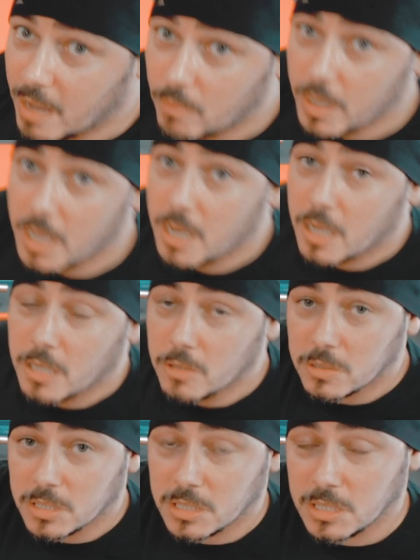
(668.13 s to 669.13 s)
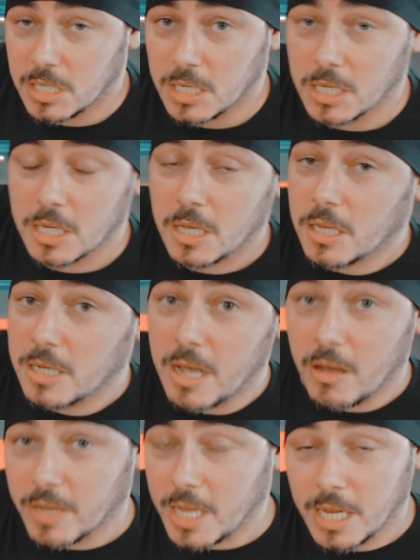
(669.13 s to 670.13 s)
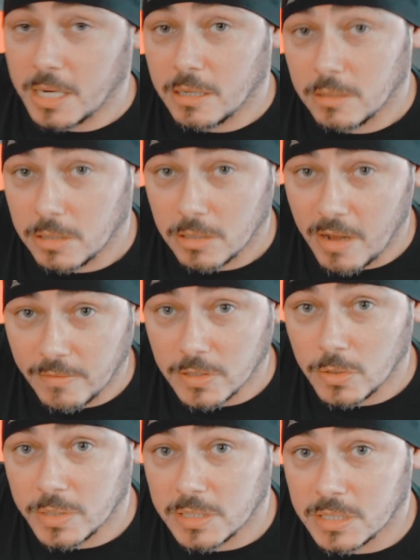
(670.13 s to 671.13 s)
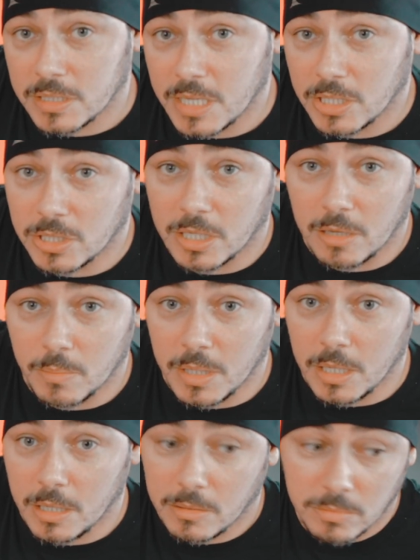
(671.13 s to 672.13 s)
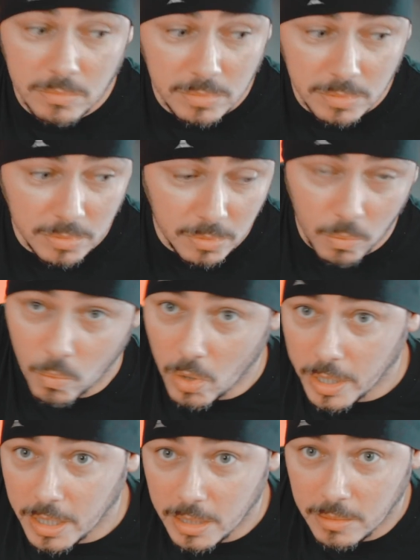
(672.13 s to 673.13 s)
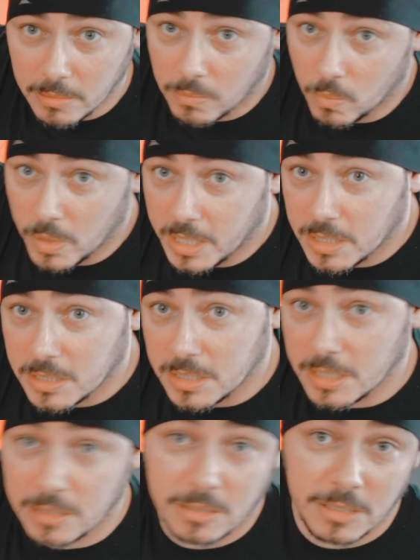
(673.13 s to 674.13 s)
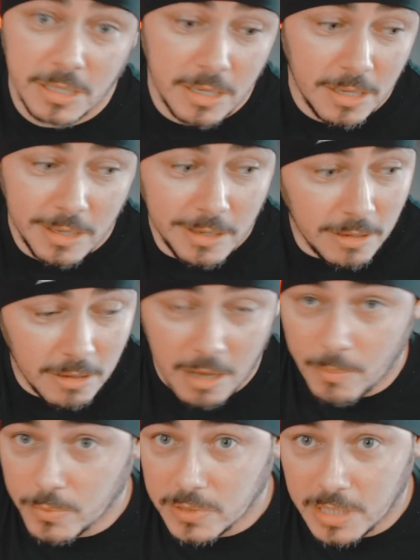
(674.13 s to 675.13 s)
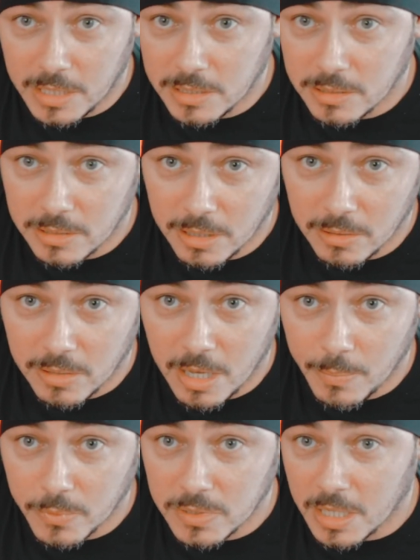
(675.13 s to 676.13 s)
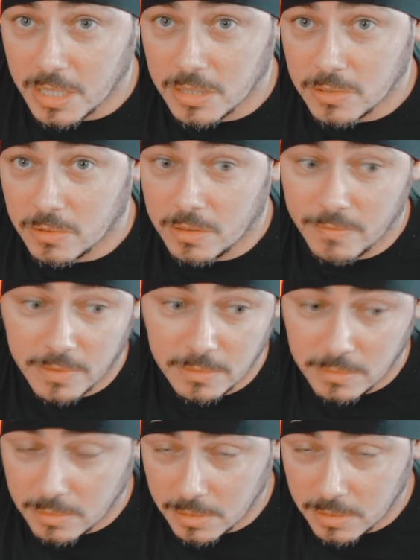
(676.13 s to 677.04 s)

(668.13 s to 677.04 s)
that way, you succeeded. Now again, you don't have to do it in succession. It could be one instance, couple seconds, or even